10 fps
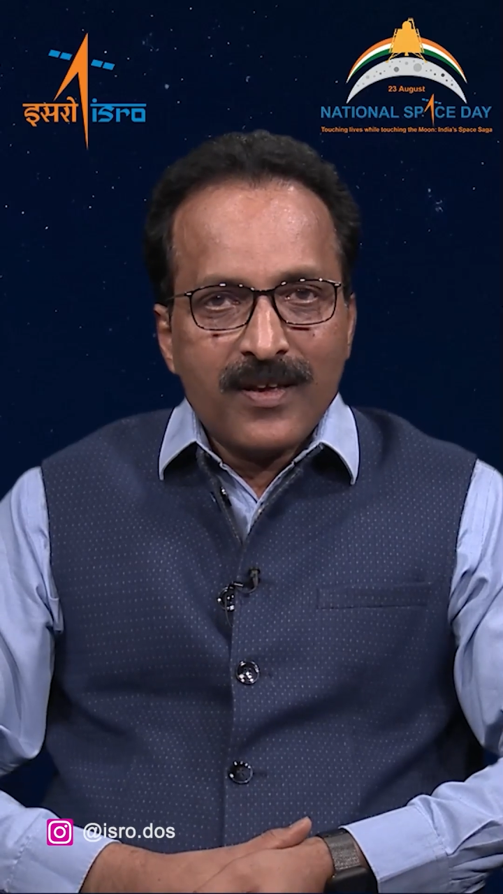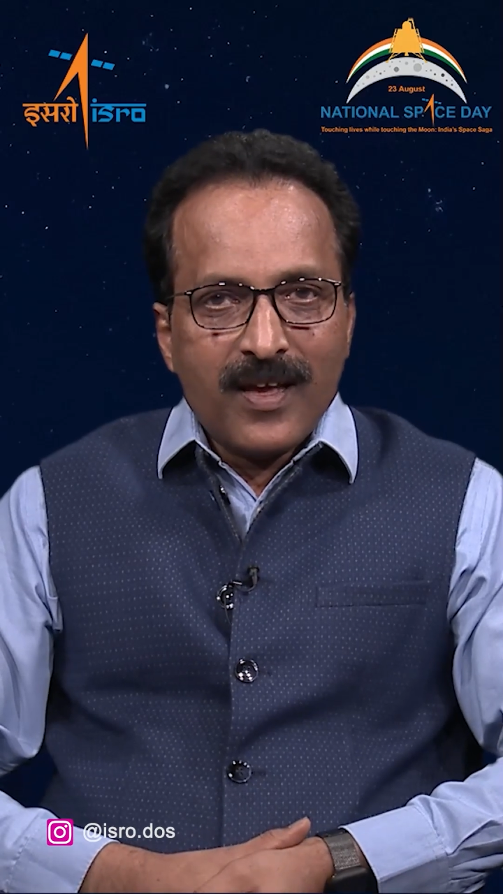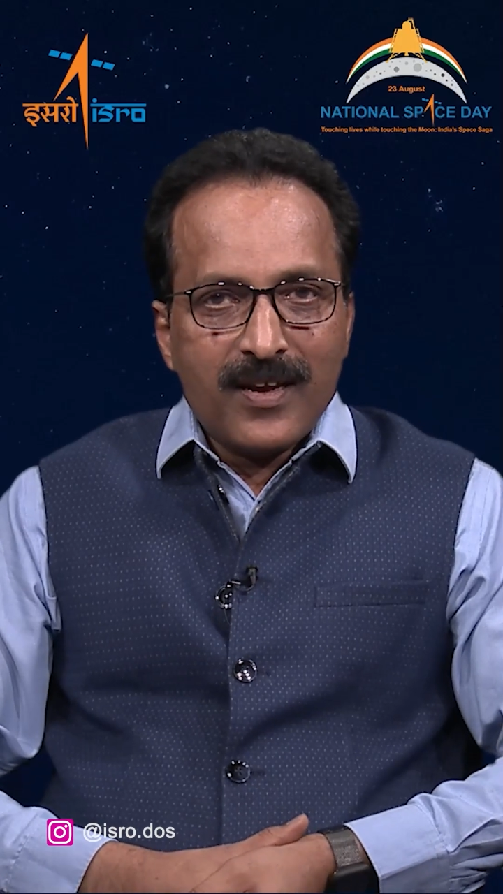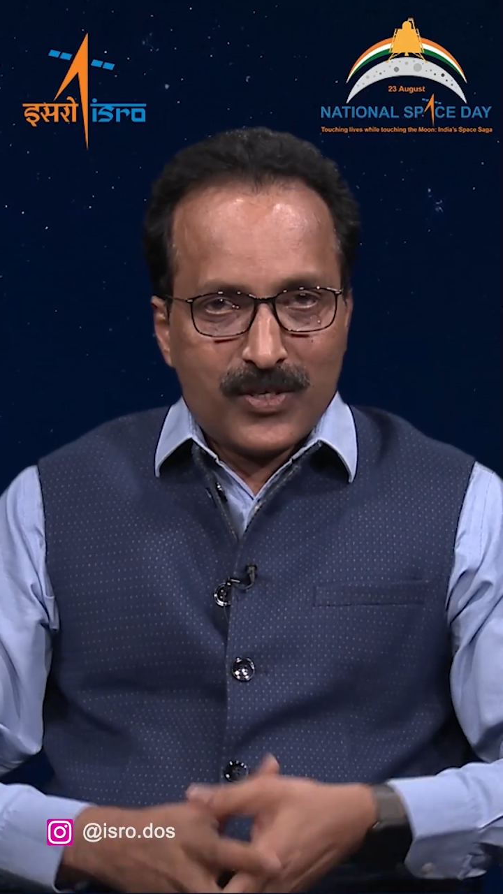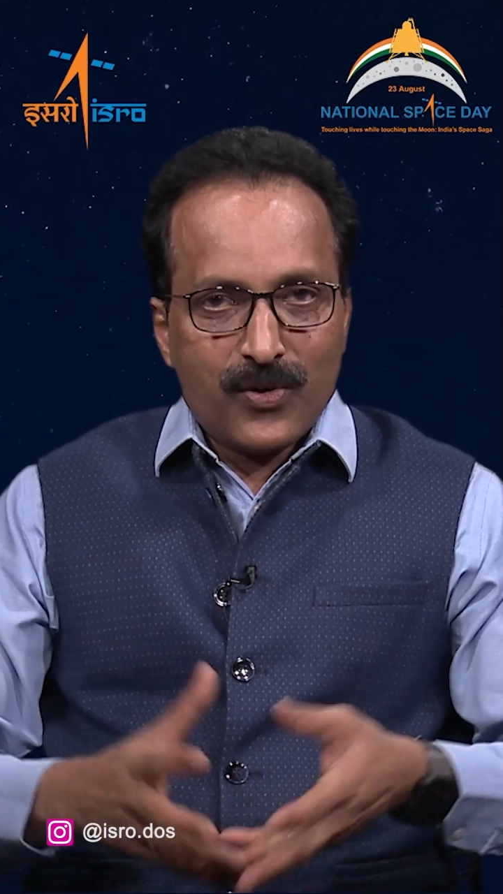
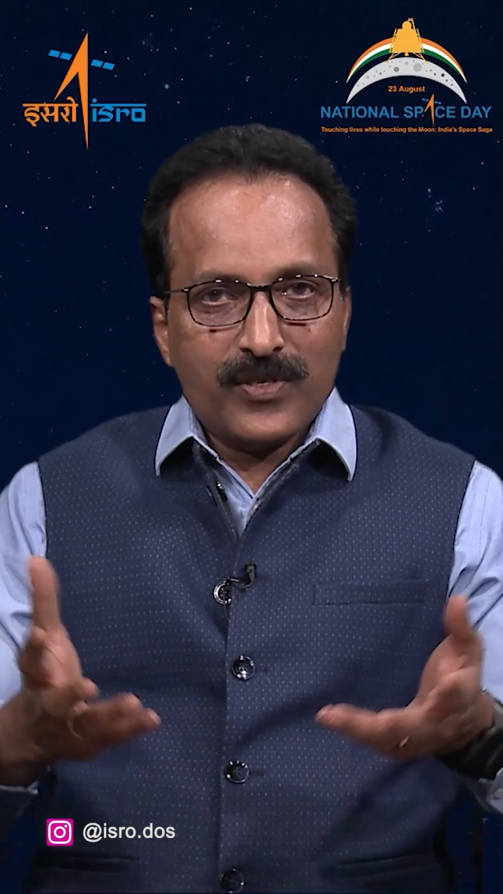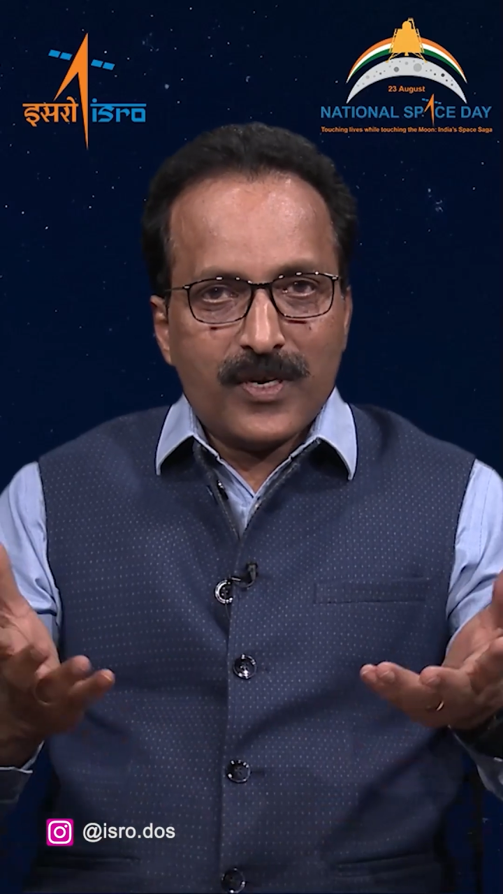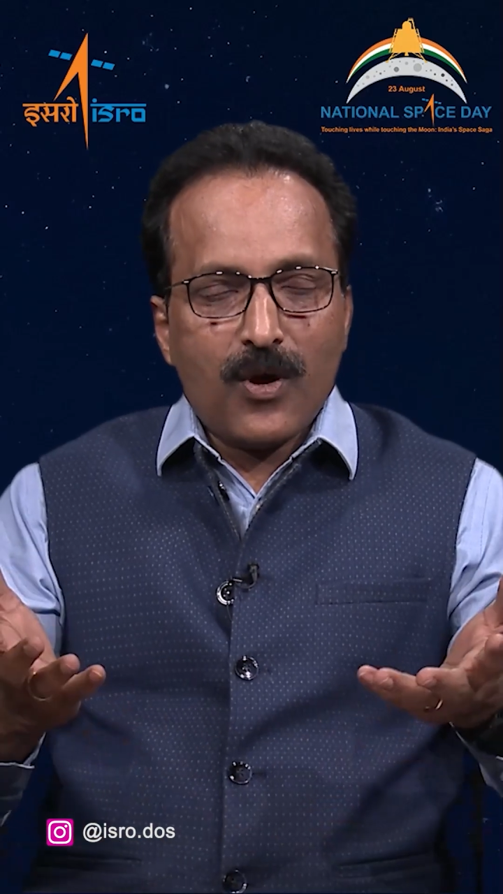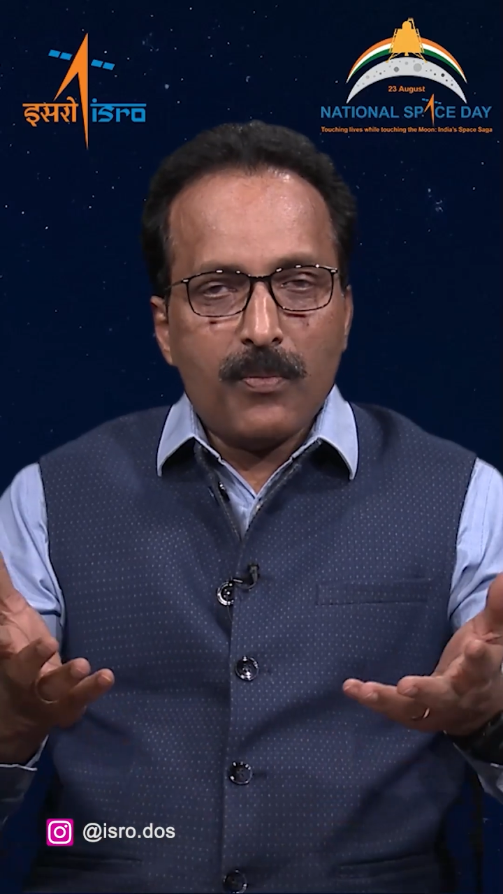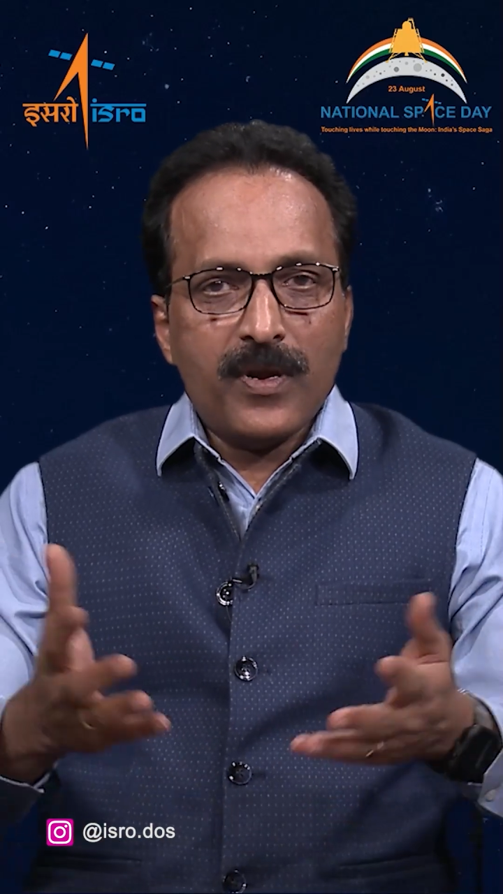And ISRO is a
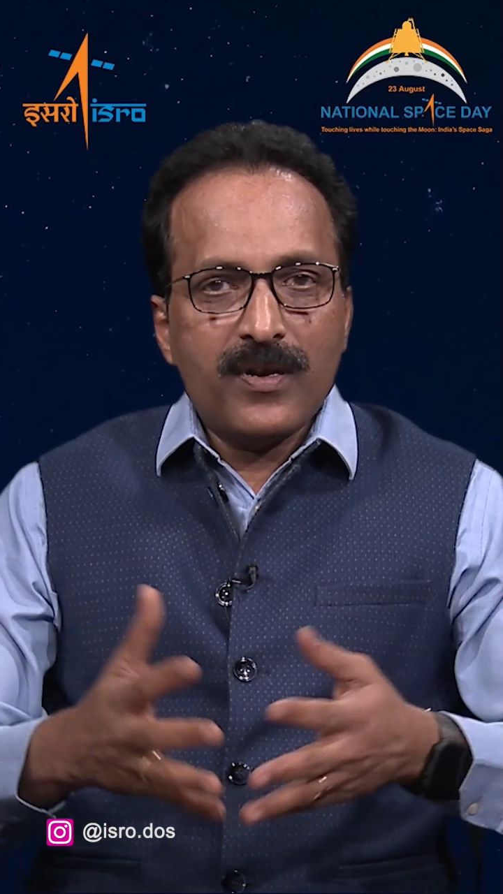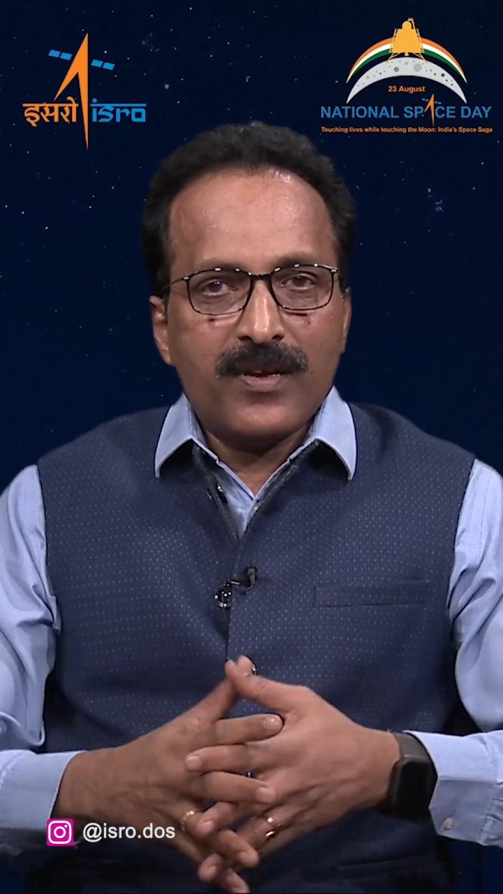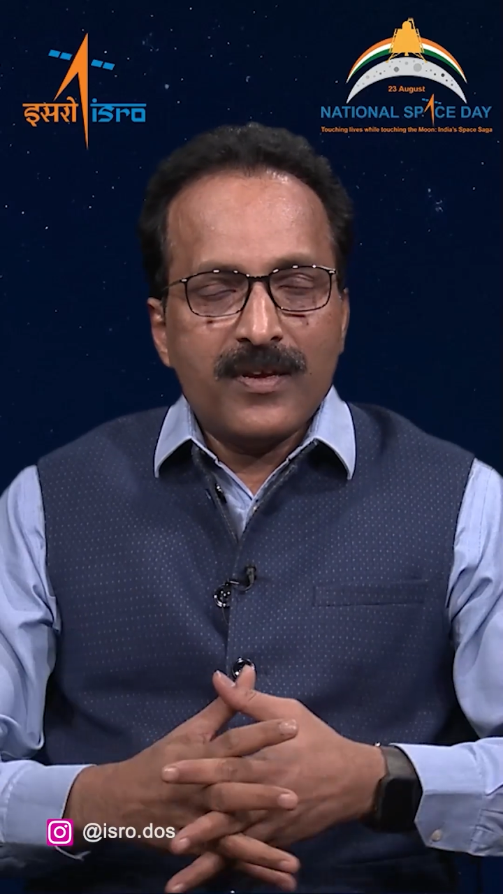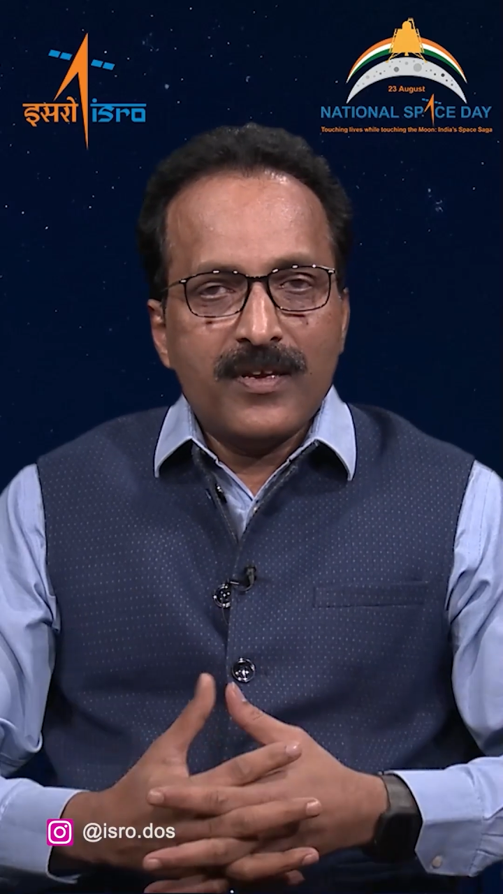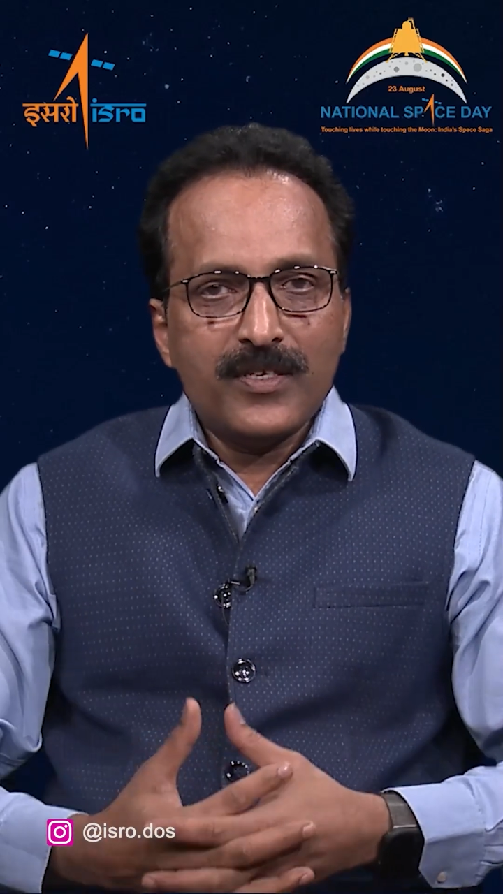top-end
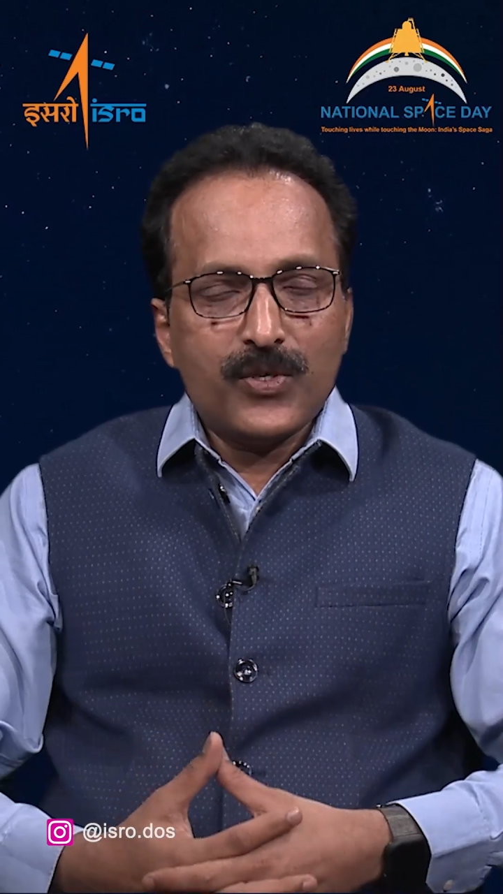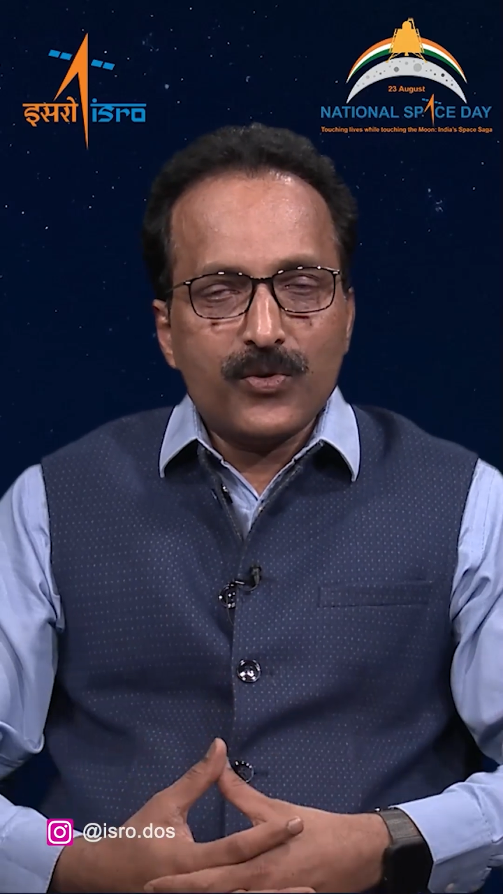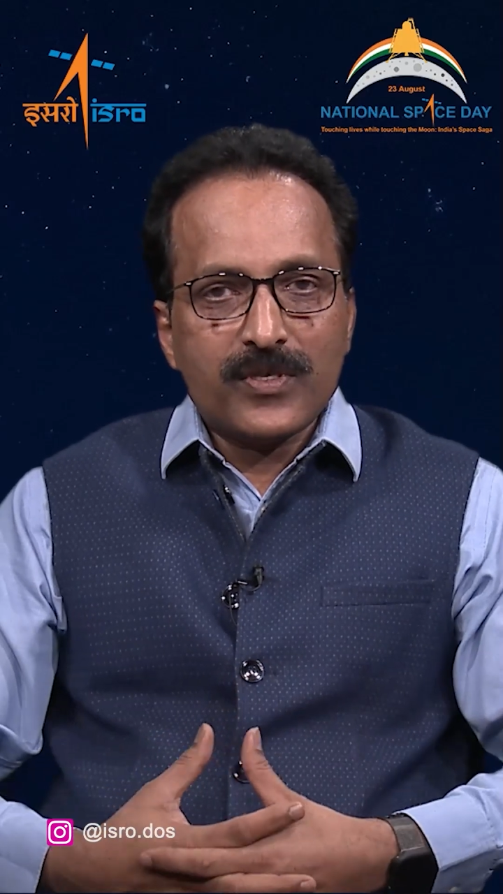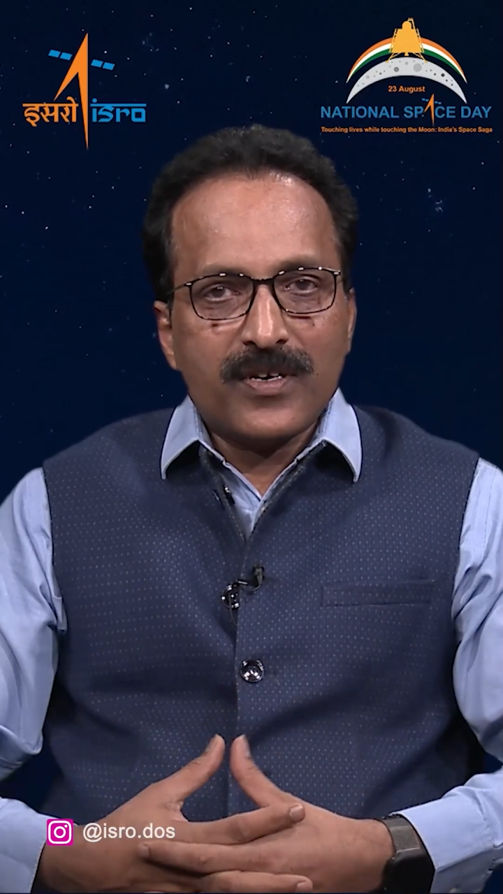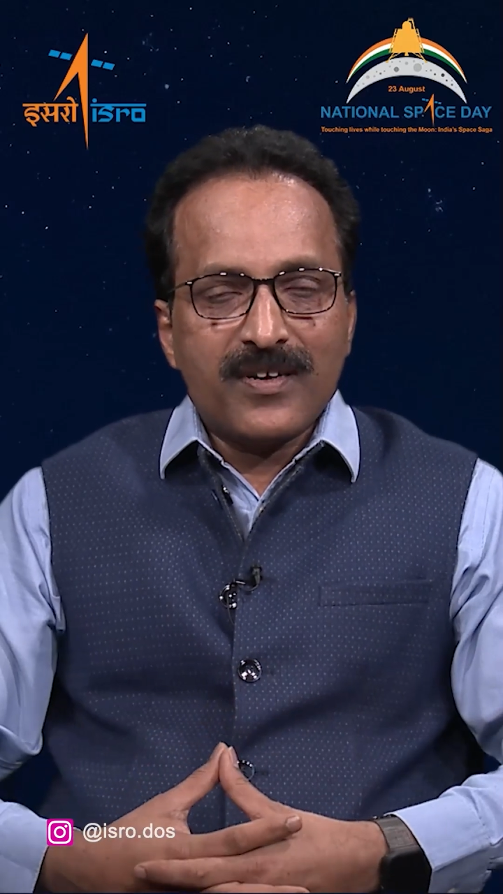
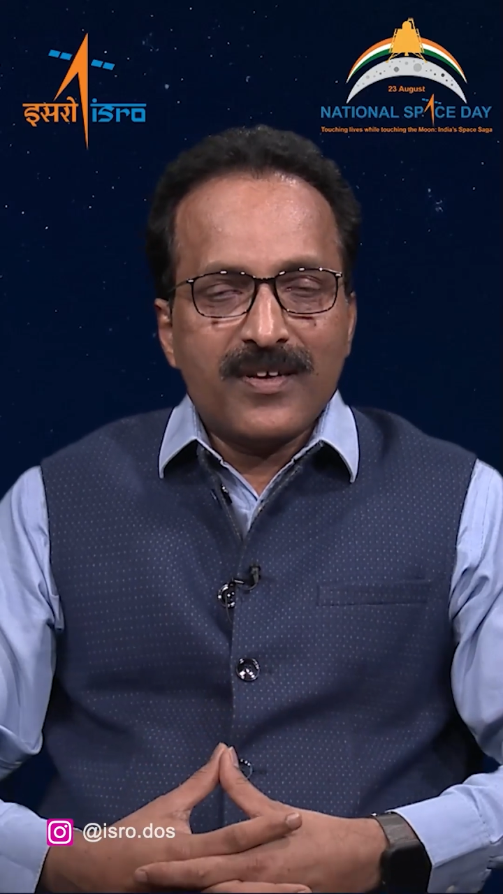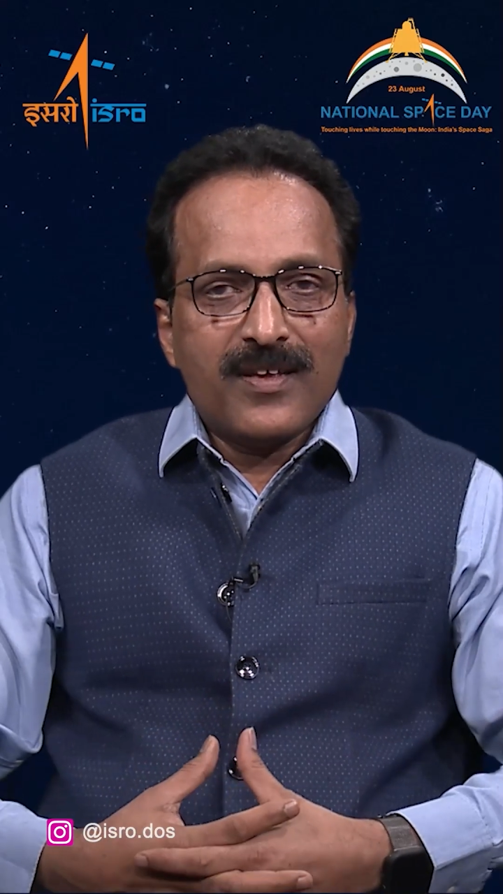institution.